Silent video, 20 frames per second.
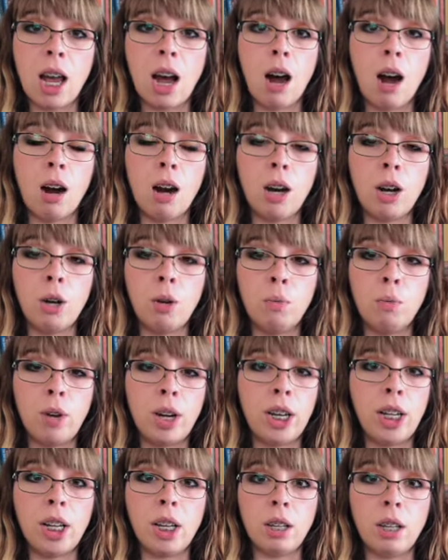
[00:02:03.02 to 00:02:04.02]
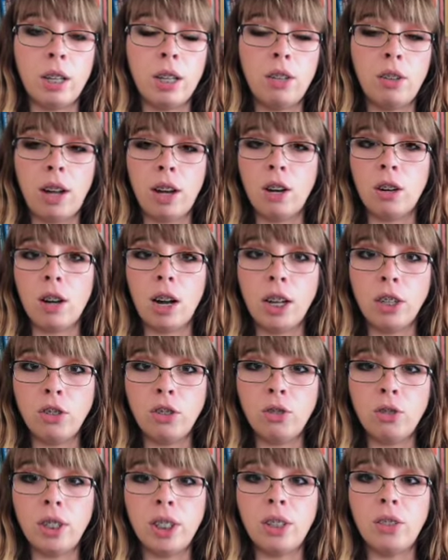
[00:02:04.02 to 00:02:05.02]
are running entire
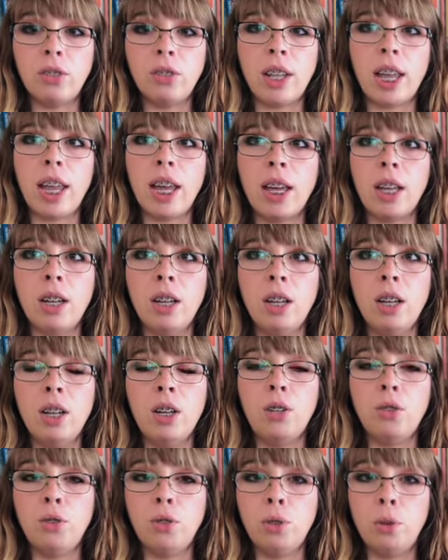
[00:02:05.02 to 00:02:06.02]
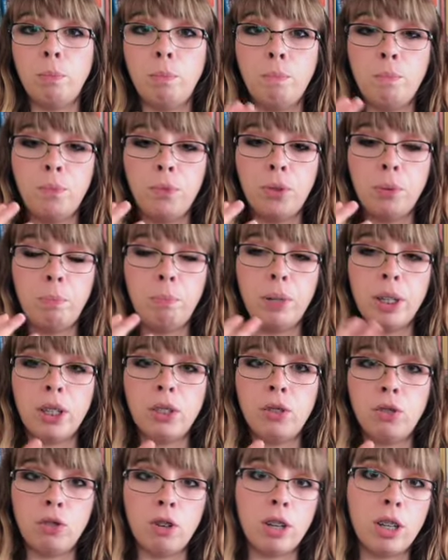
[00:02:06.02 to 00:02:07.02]
countries, and so the
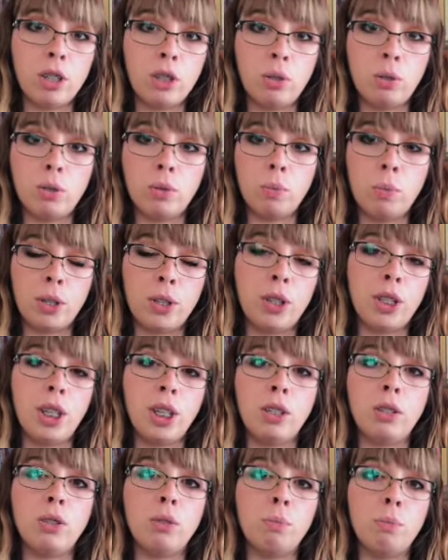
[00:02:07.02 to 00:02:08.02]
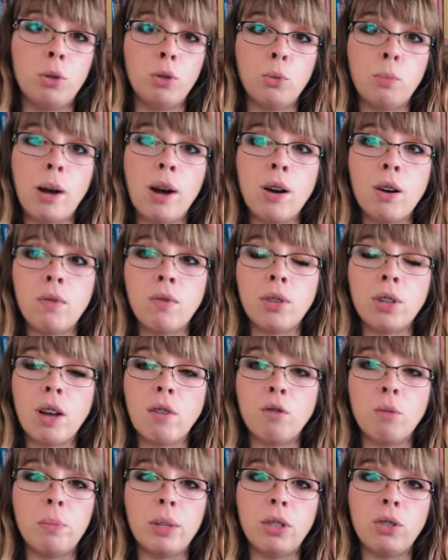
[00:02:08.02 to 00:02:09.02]
biggest, strongest, wealthiest, most powerful
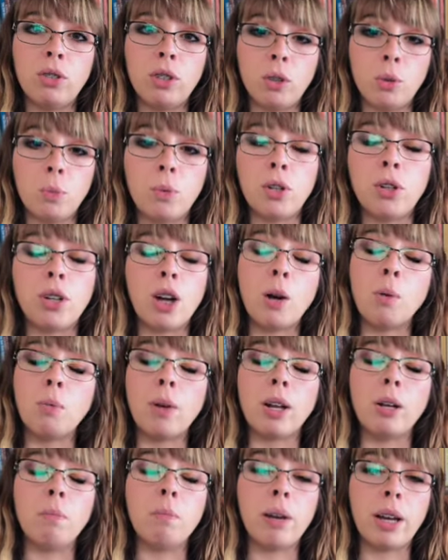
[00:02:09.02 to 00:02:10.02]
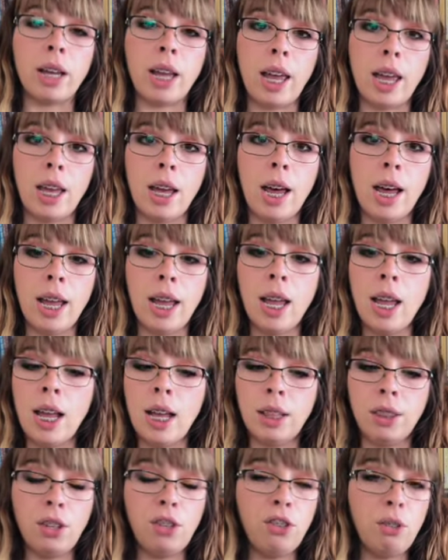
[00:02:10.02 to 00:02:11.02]
governments in the world are run by AI.
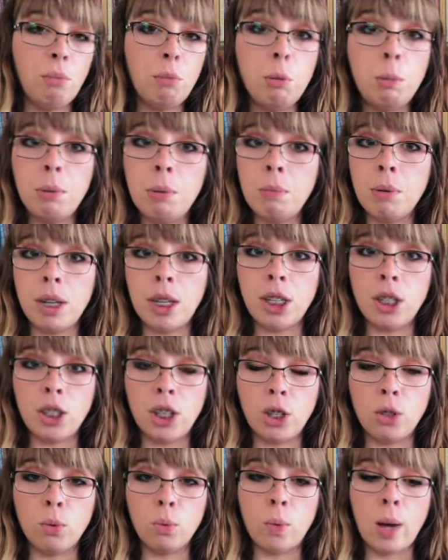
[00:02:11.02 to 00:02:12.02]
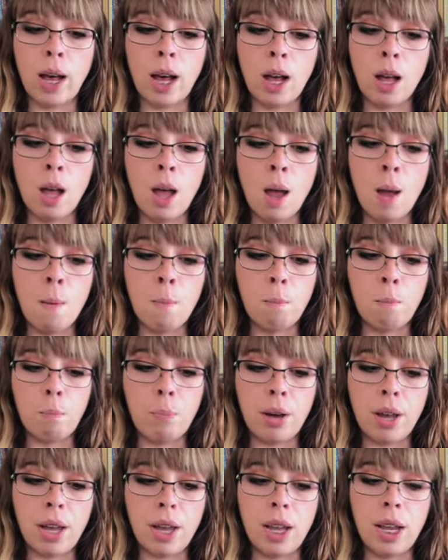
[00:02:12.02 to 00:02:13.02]
They seem to be running things well,
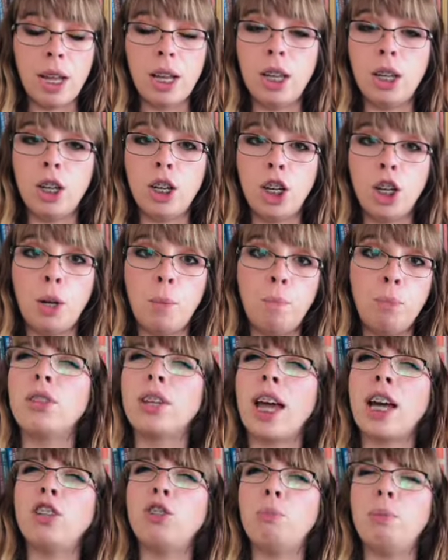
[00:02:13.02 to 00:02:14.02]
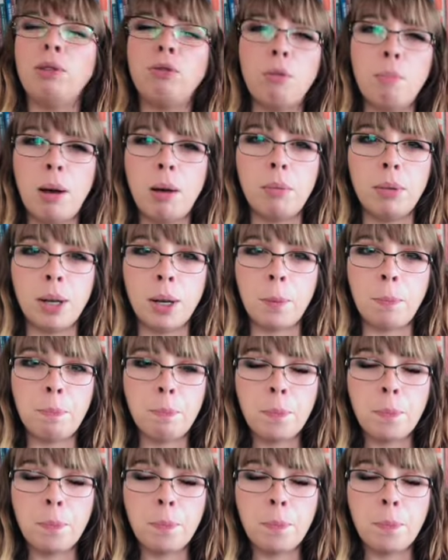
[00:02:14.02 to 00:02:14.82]
but in the Caspian Republic,